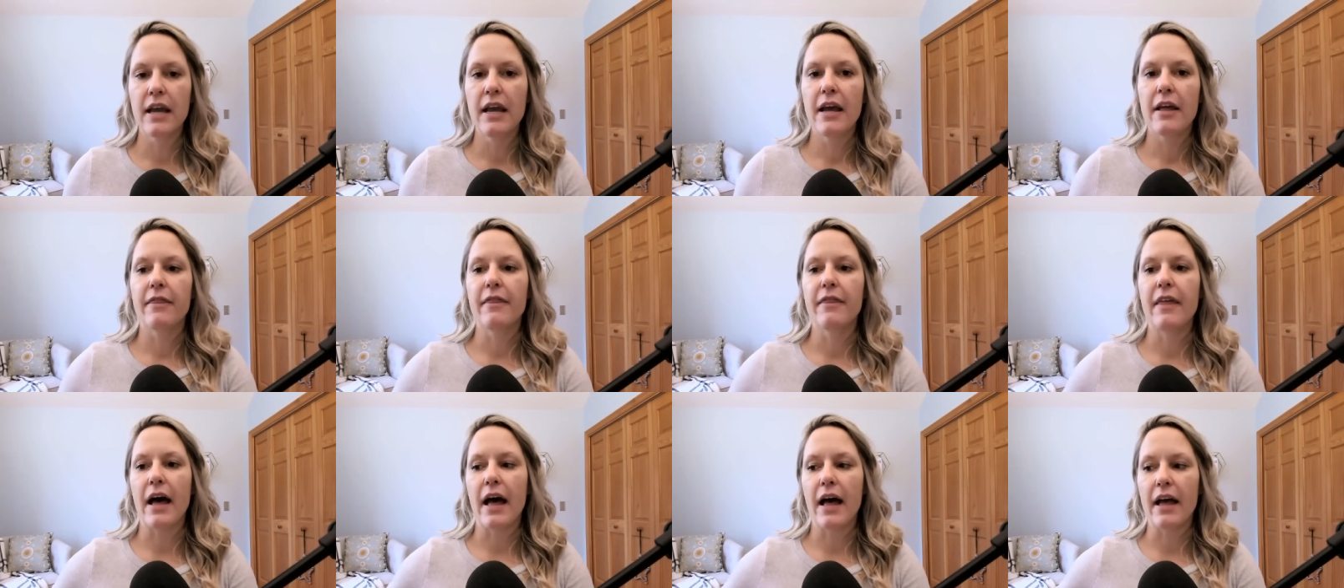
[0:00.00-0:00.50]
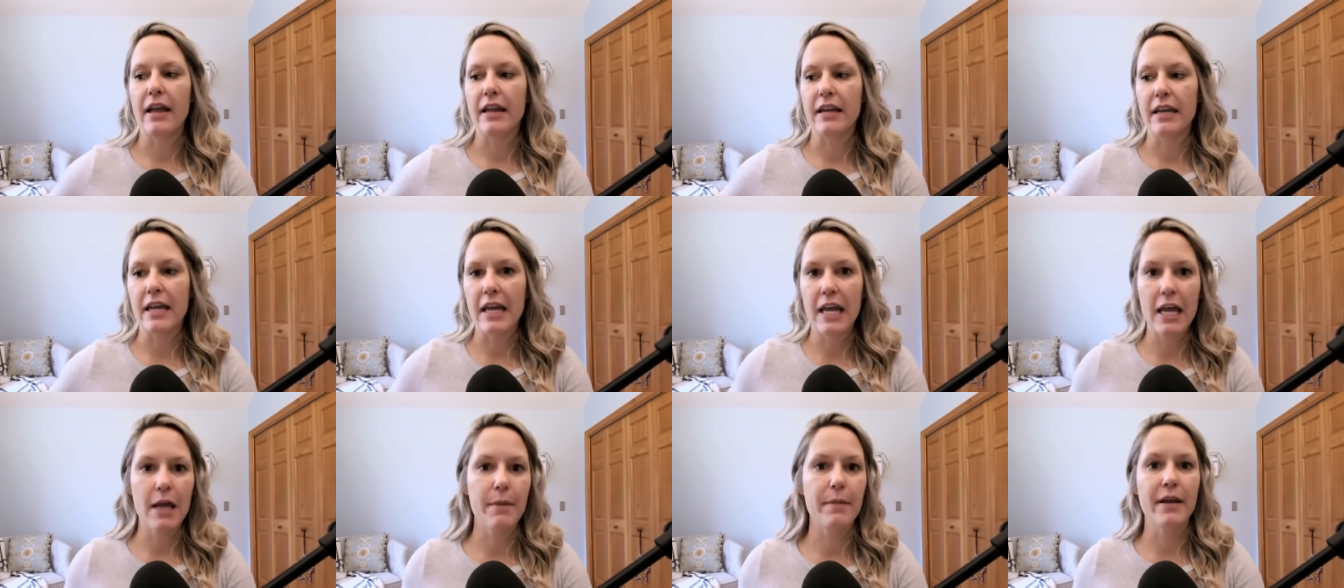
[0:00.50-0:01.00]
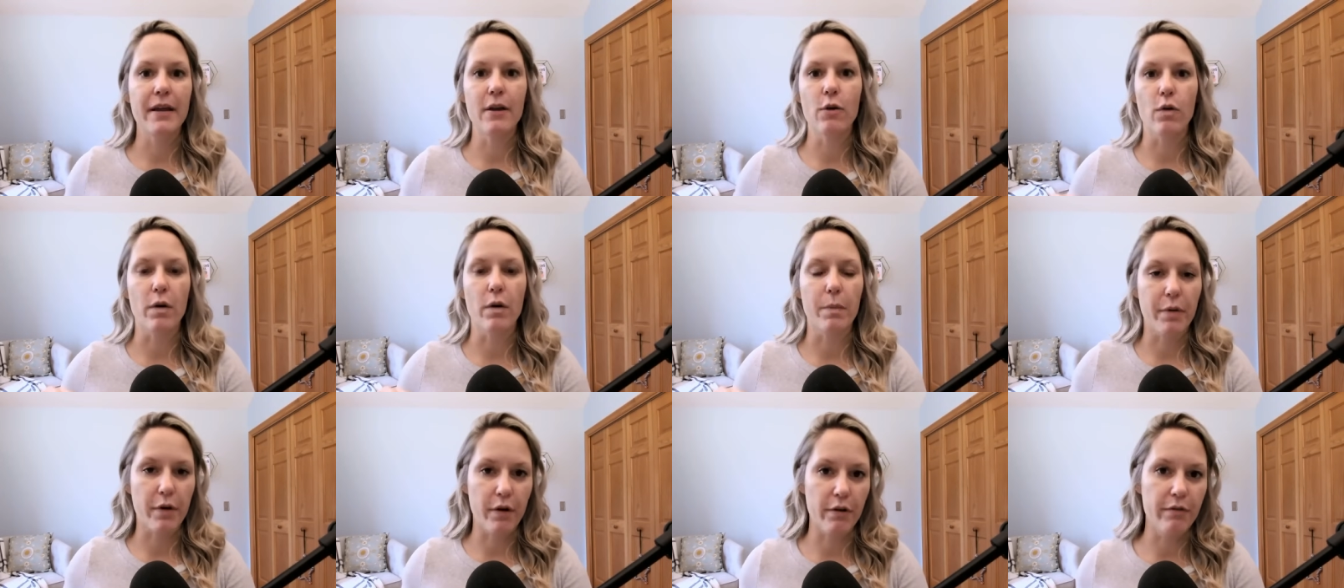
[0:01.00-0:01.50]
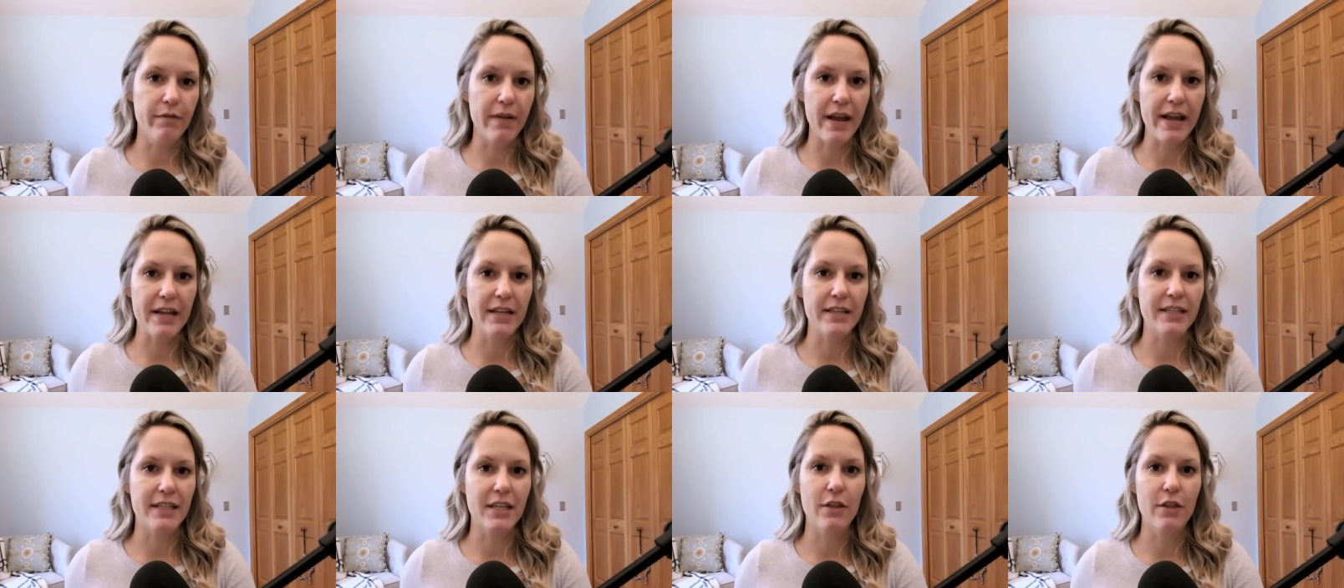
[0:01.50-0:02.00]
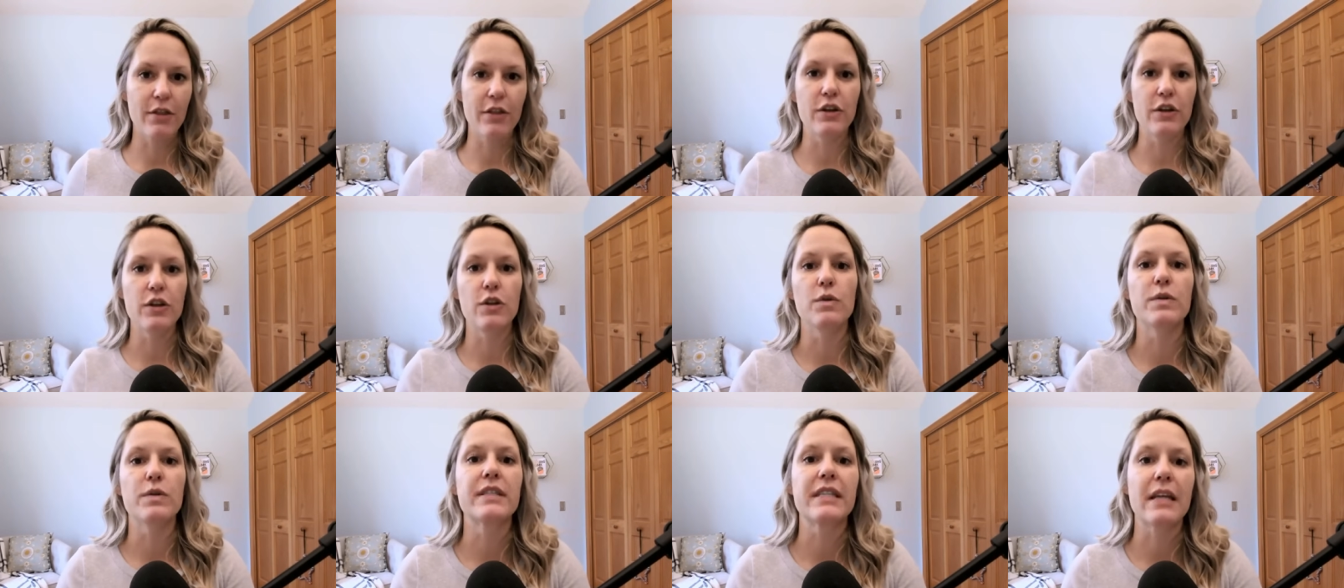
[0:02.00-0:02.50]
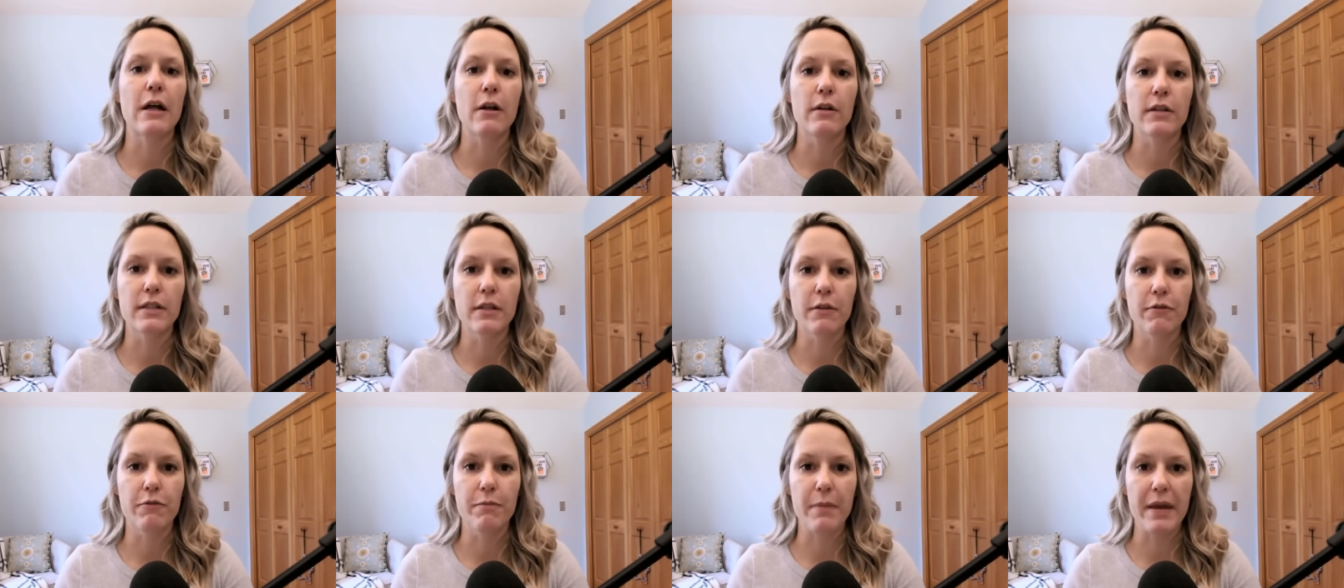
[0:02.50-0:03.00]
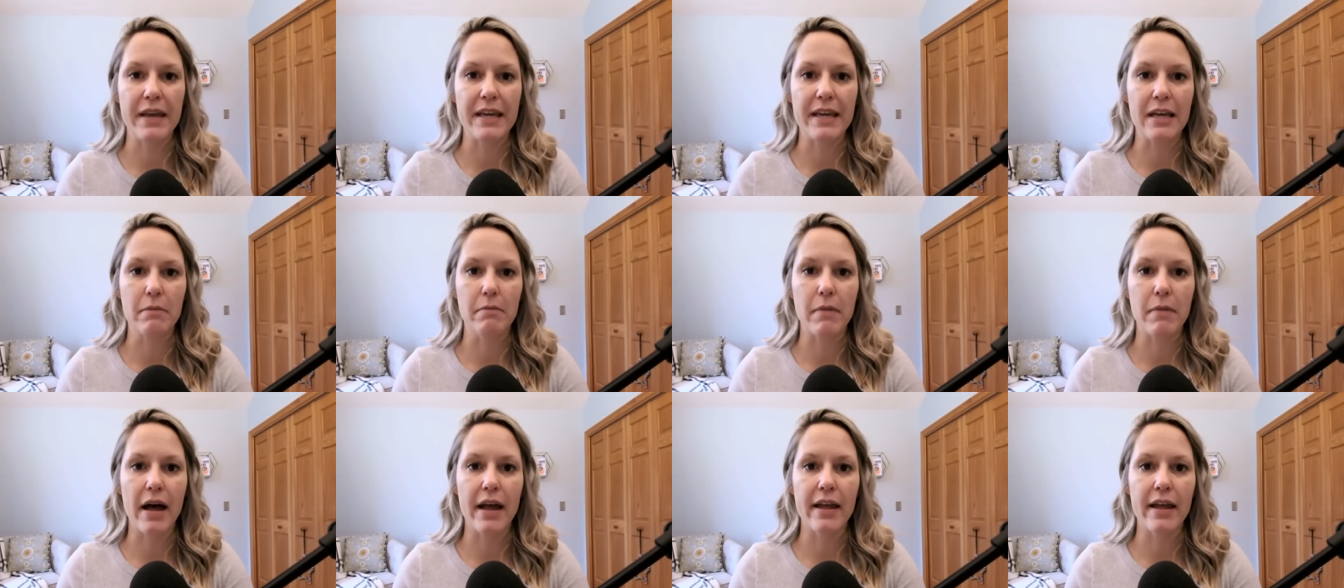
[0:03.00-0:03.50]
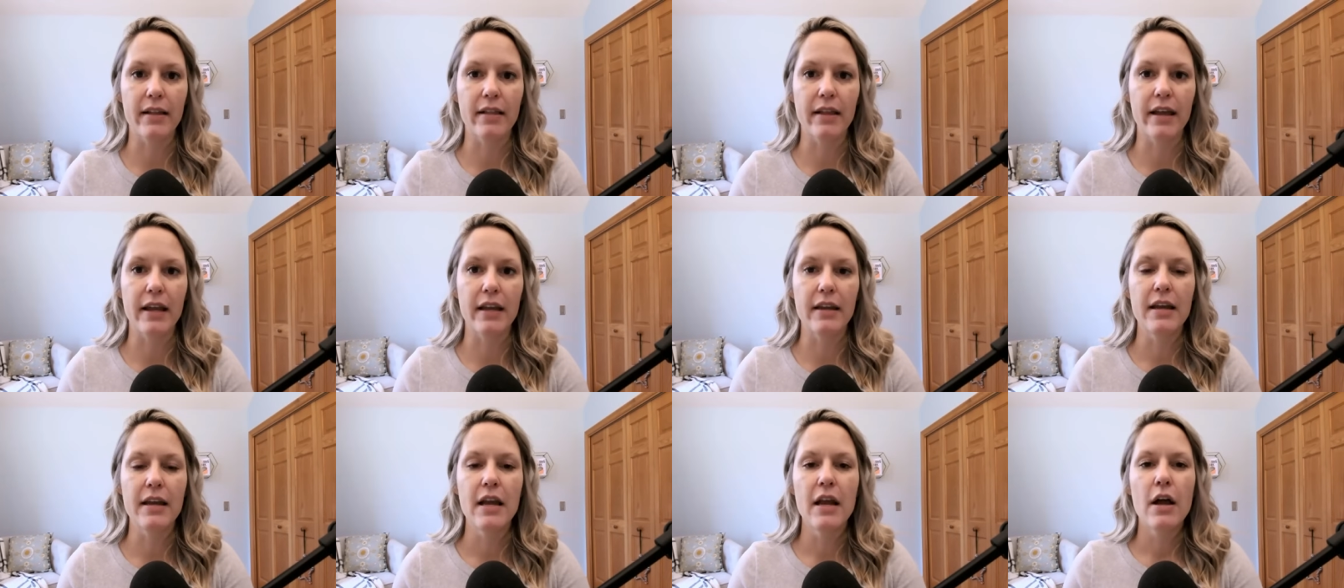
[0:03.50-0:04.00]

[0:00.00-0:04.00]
that inhibit or prevent the new cells of making myelin.